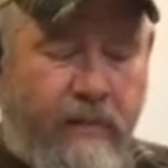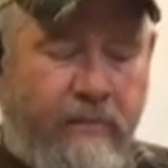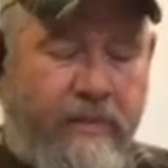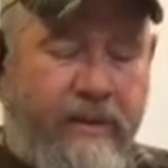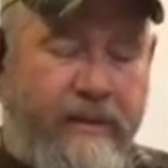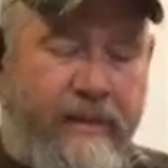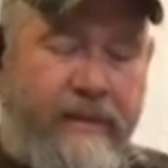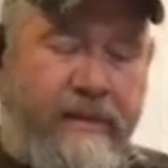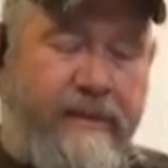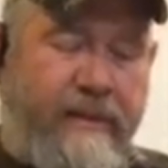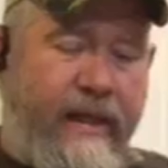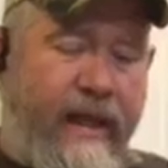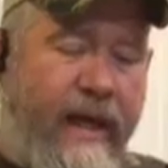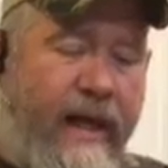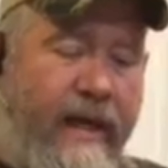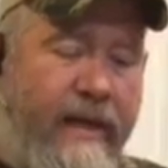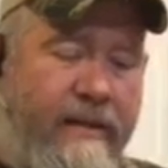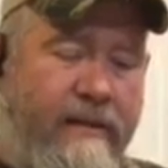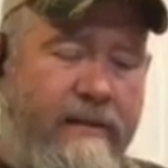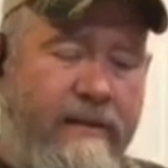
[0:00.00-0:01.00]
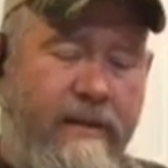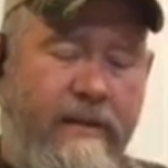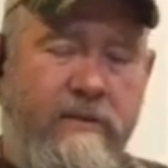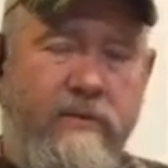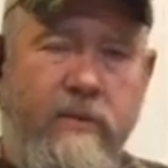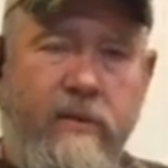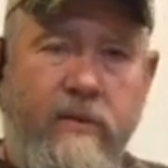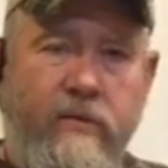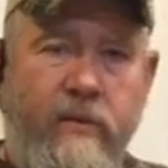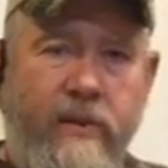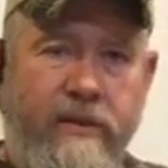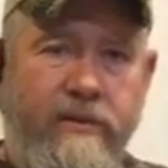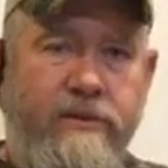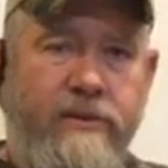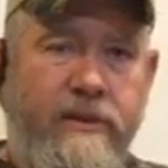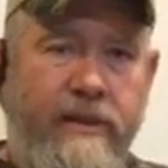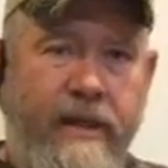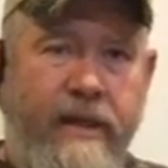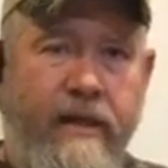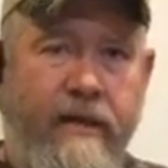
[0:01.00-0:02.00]
But this, guys, is what a real
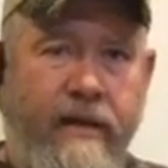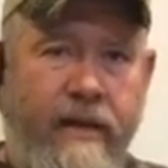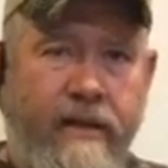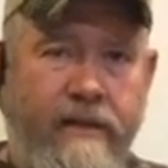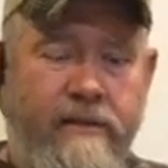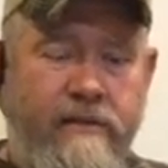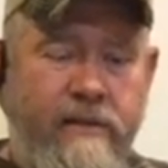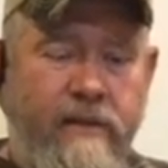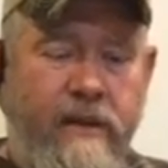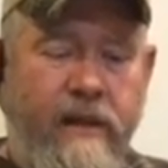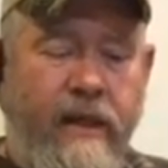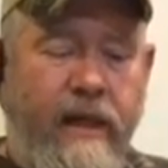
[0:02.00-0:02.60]
snare is.